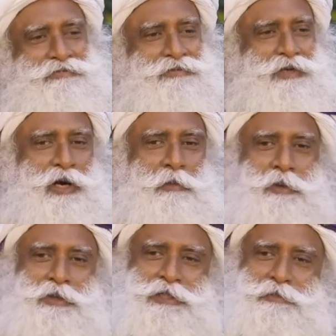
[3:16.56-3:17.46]

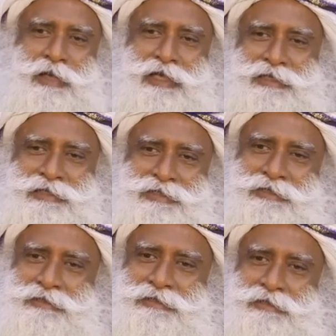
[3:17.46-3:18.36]
upon this planet,
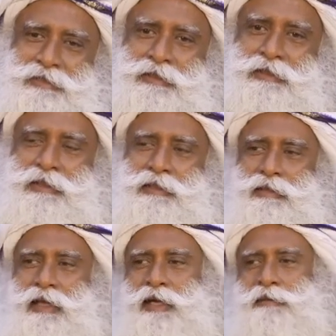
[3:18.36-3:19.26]

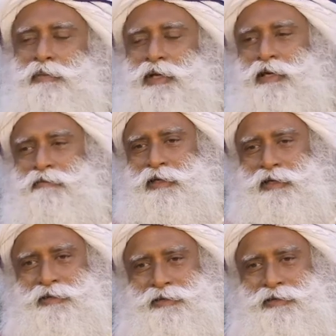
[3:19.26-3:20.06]
not behaving